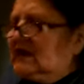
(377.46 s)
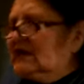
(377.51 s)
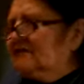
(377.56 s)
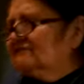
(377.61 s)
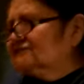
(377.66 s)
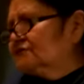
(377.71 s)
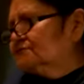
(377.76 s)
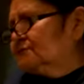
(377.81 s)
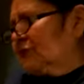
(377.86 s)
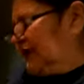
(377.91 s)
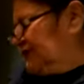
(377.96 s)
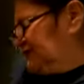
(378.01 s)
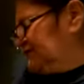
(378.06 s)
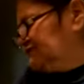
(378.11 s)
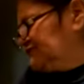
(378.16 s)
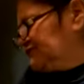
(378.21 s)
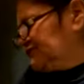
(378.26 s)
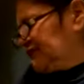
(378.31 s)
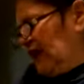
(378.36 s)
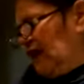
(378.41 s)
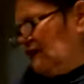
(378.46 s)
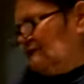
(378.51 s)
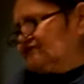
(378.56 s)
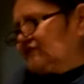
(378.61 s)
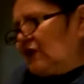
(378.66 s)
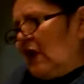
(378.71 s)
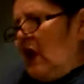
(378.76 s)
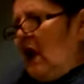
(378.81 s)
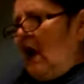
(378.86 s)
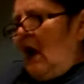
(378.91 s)
living by themselves.
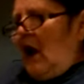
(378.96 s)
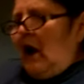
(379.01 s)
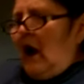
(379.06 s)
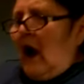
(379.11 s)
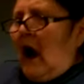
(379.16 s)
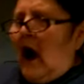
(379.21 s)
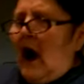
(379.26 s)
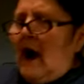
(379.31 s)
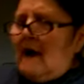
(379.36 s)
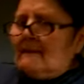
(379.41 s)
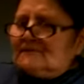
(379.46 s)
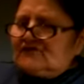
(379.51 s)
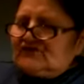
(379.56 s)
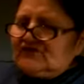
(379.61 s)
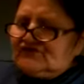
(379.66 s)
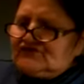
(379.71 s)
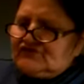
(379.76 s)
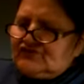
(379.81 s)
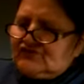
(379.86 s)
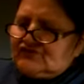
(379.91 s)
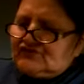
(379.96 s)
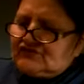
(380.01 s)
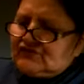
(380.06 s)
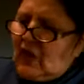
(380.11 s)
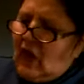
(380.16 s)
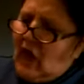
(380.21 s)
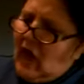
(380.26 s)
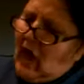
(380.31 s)
Um, this is